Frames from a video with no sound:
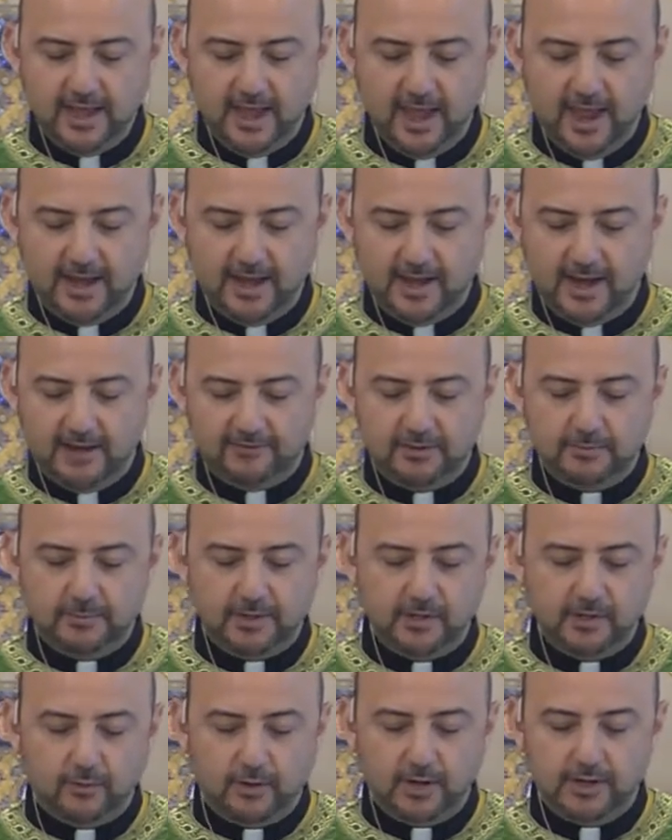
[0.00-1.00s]
and
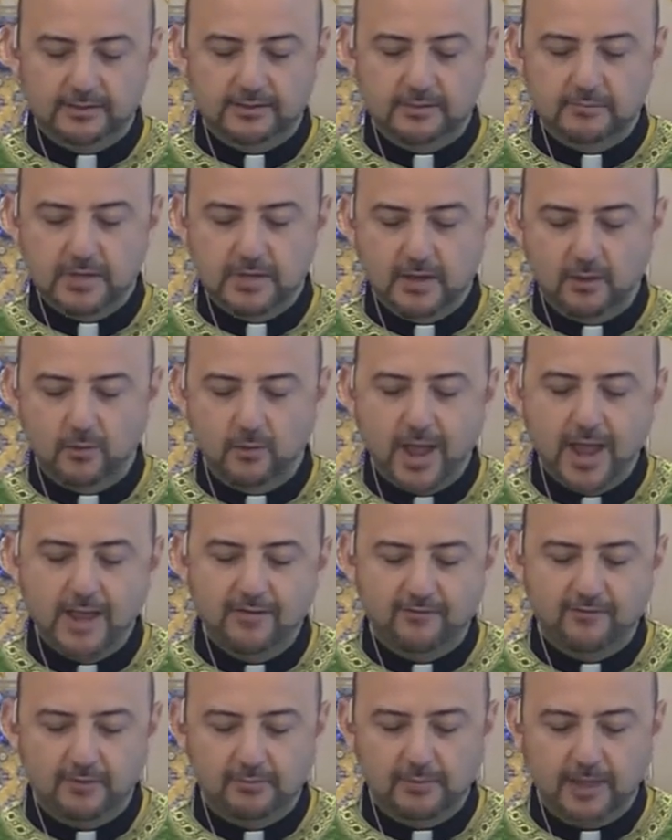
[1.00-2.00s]
everybody wanted to be away
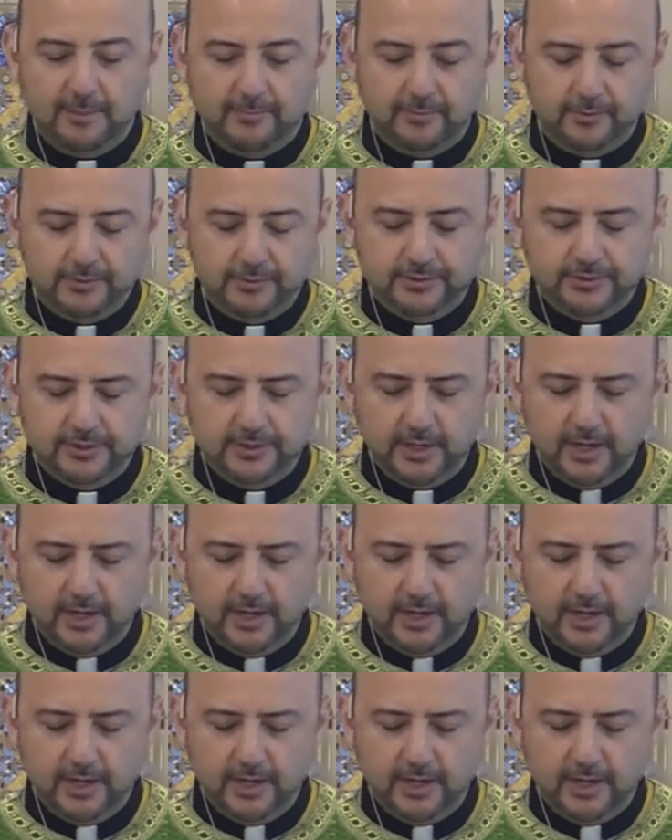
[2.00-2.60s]
from lepers.